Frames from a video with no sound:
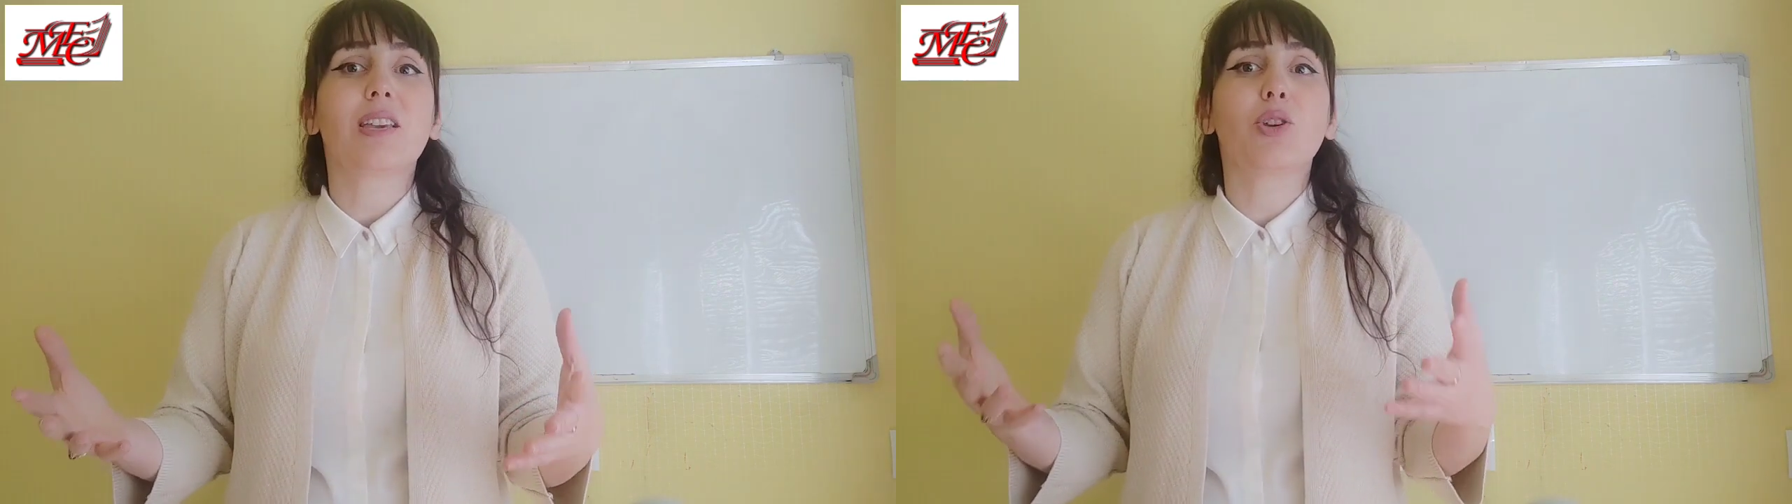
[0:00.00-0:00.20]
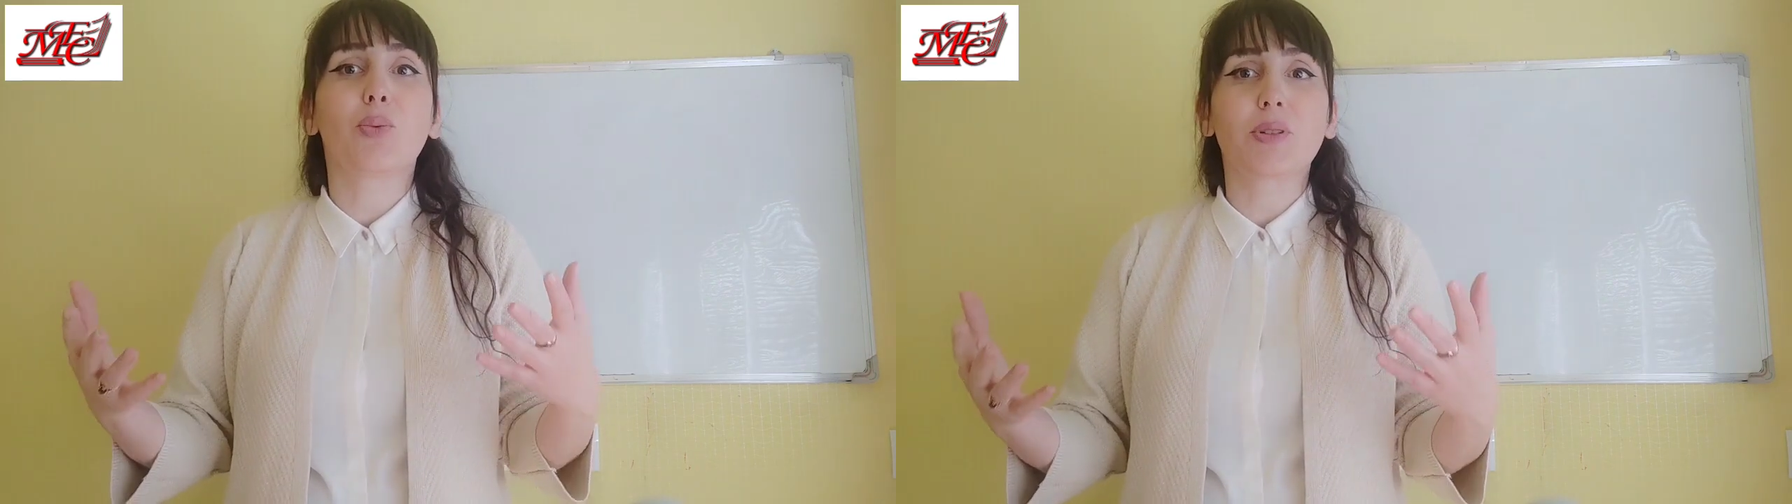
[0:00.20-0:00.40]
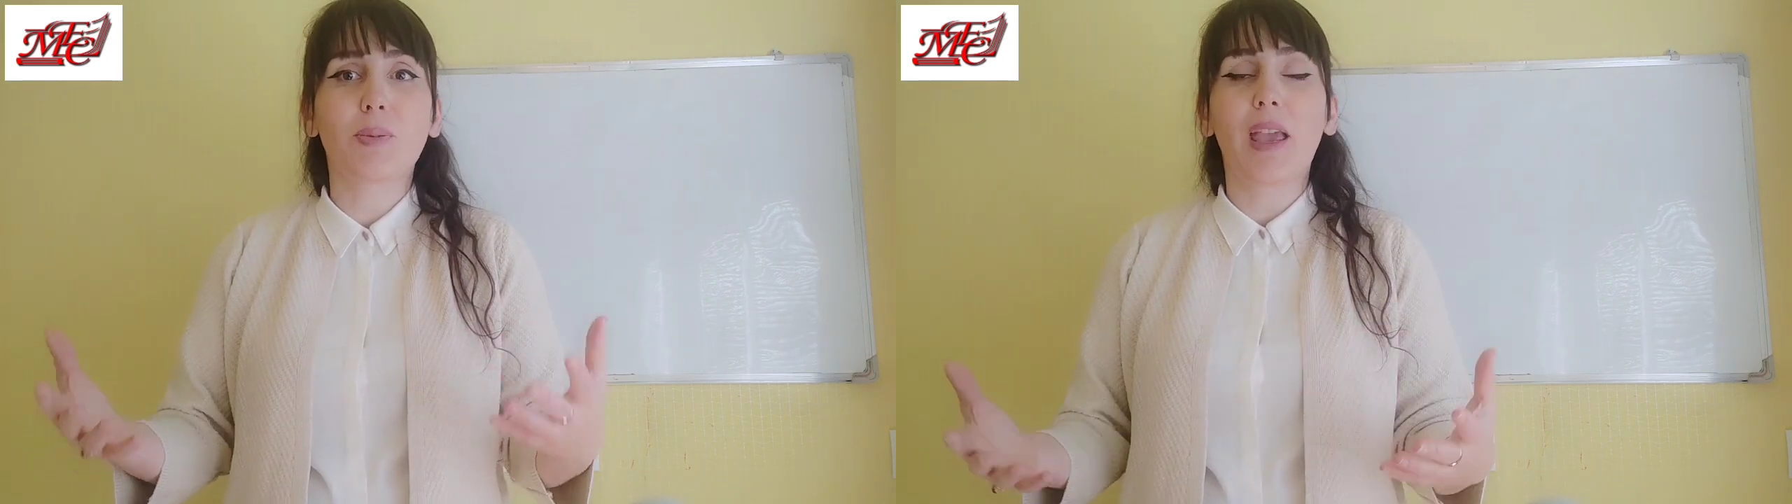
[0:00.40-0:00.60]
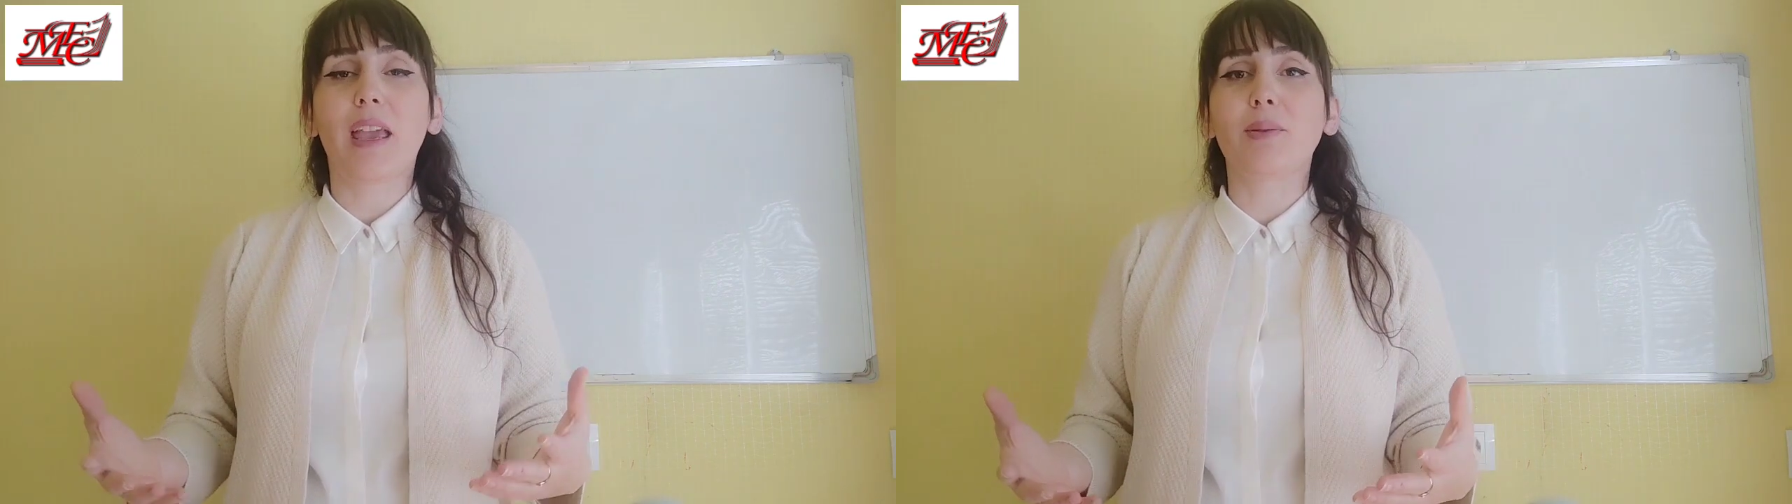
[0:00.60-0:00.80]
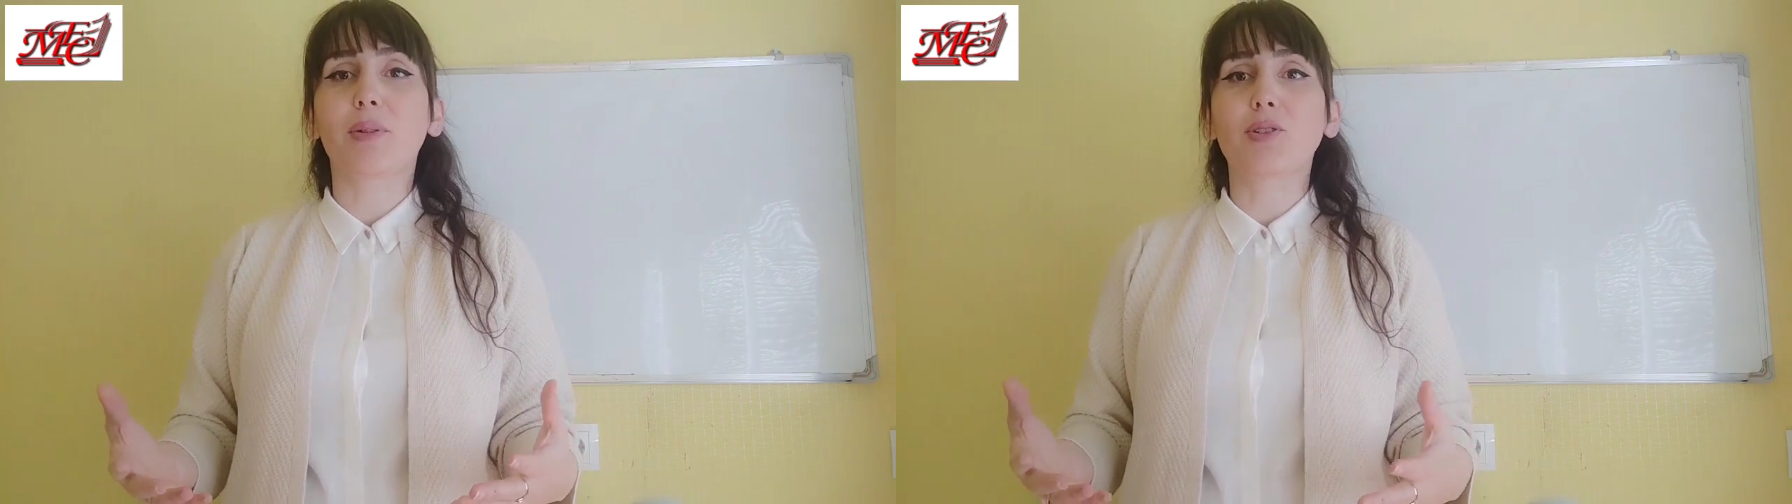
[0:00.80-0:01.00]
you would be
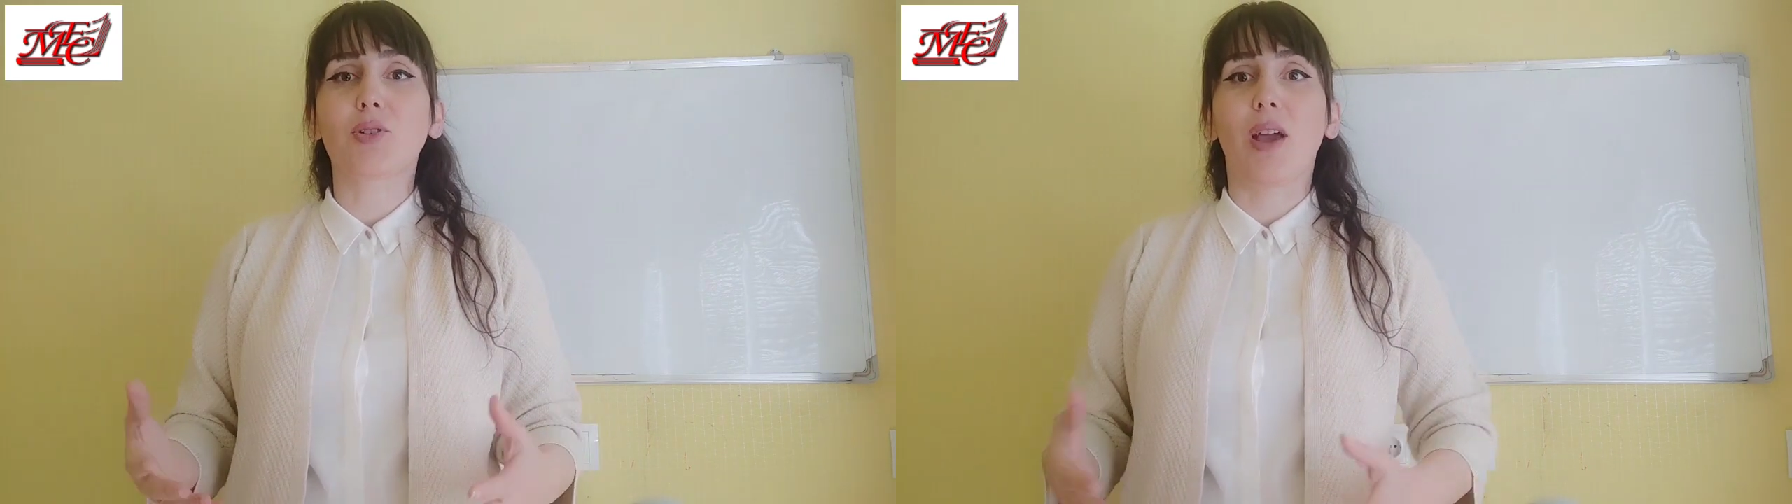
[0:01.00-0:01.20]
able to